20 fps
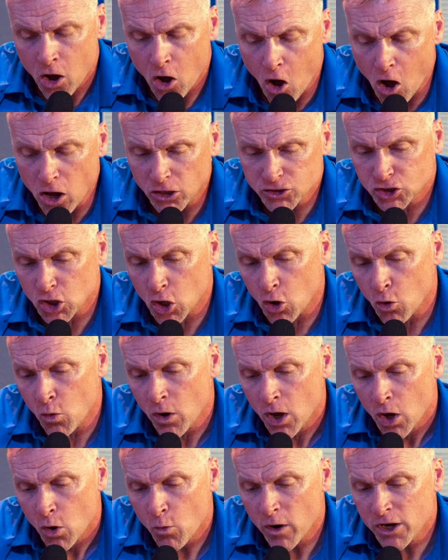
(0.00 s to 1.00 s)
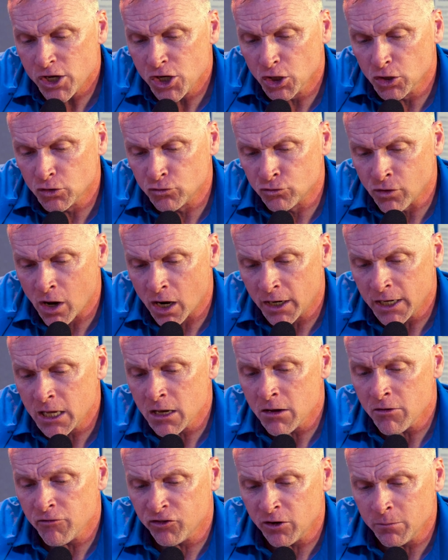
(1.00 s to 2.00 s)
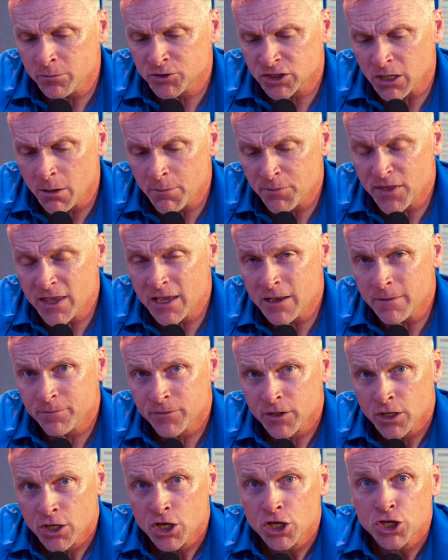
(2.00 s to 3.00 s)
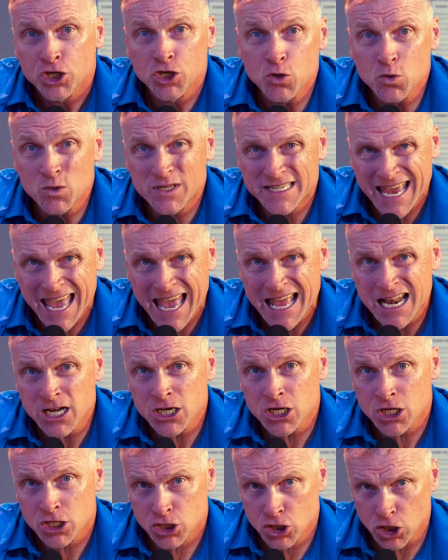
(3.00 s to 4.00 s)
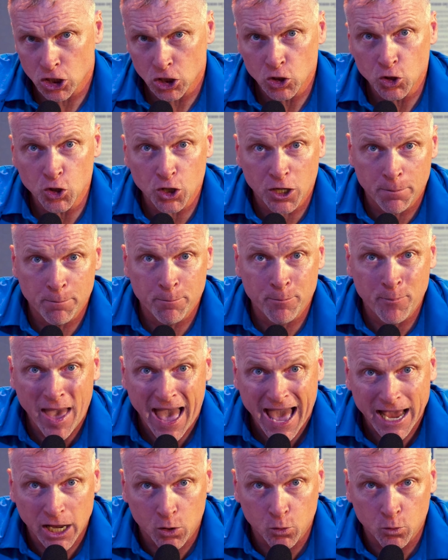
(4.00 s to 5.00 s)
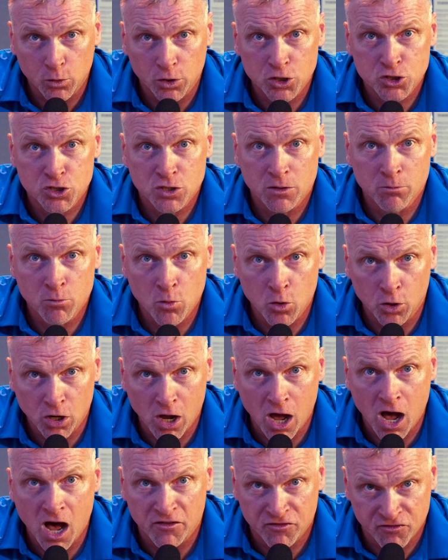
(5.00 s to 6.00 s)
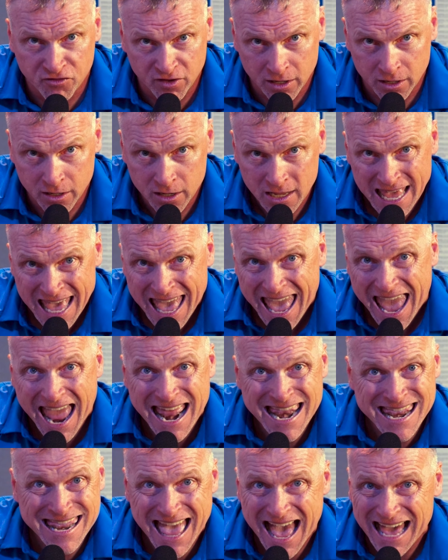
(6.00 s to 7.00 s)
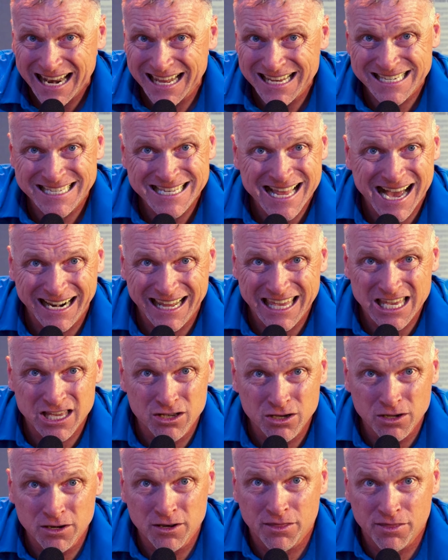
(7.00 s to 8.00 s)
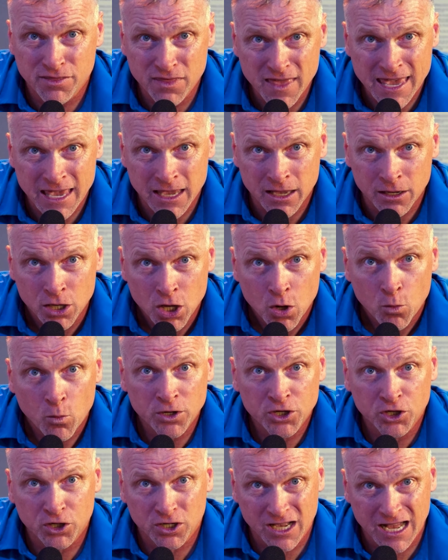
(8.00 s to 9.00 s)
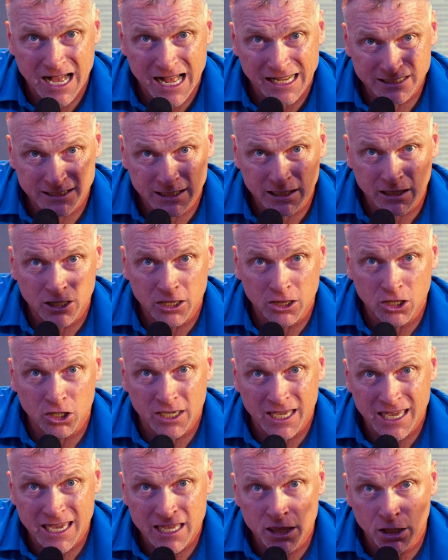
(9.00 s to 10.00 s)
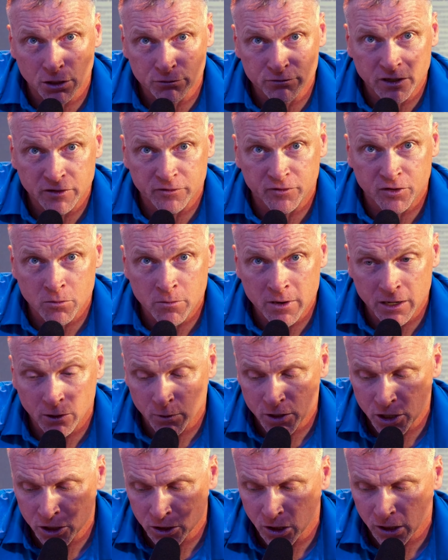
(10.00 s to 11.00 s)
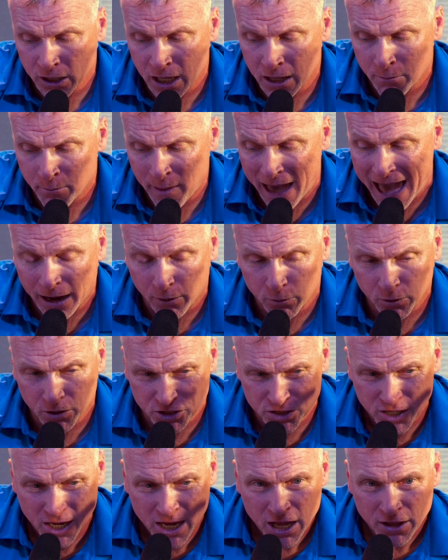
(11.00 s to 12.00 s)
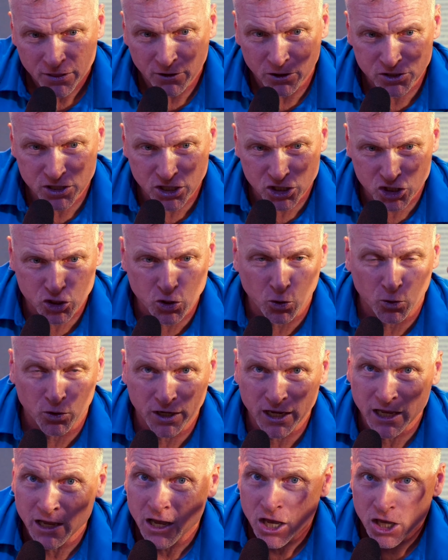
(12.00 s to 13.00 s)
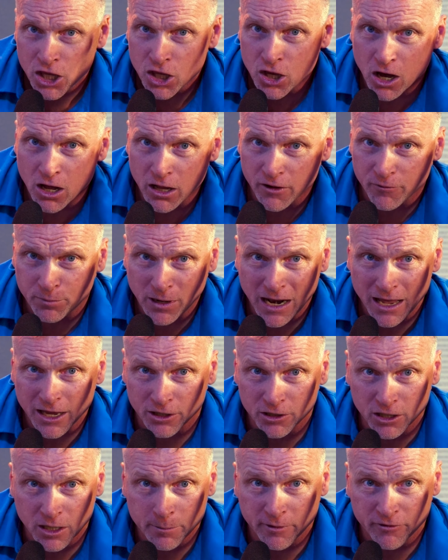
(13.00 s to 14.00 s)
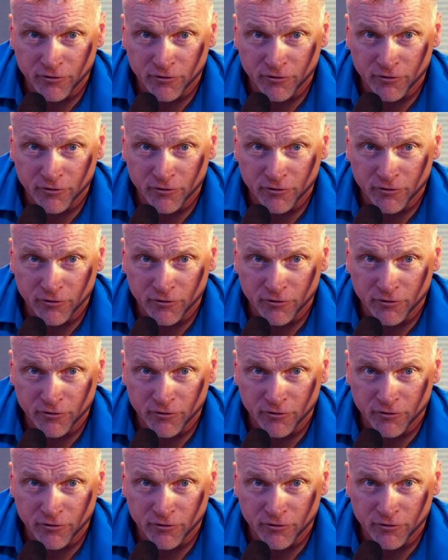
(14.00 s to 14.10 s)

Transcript: Also, when you're running from something, you tend to look backwards more often. And that is not a good thing when you're constantly looking in the rearview mirror, when you're looking backwards. There's this story, y'all have probably heard it